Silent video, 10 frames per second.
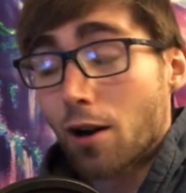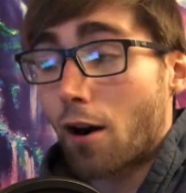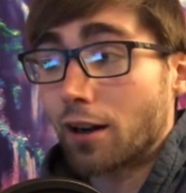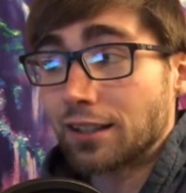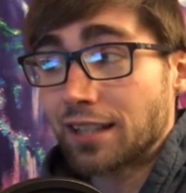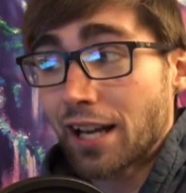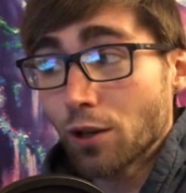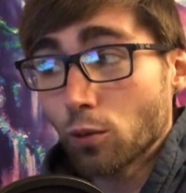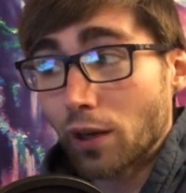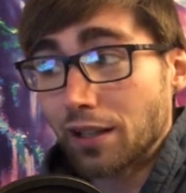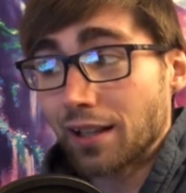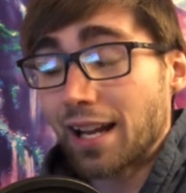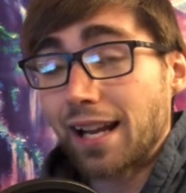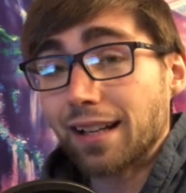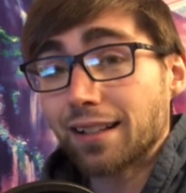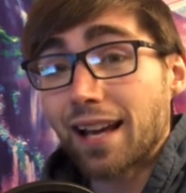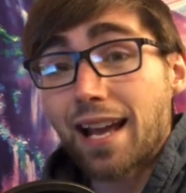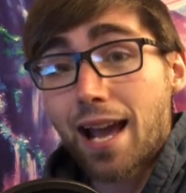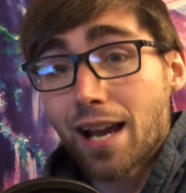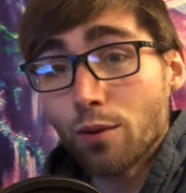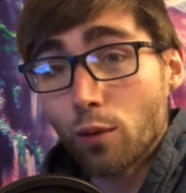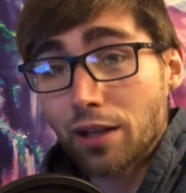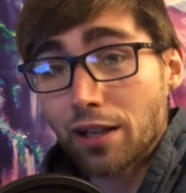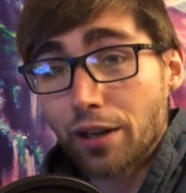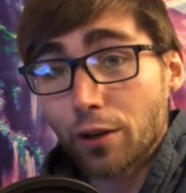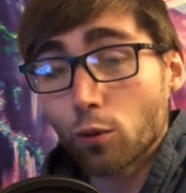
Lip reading: on a tailwind and a headwind here,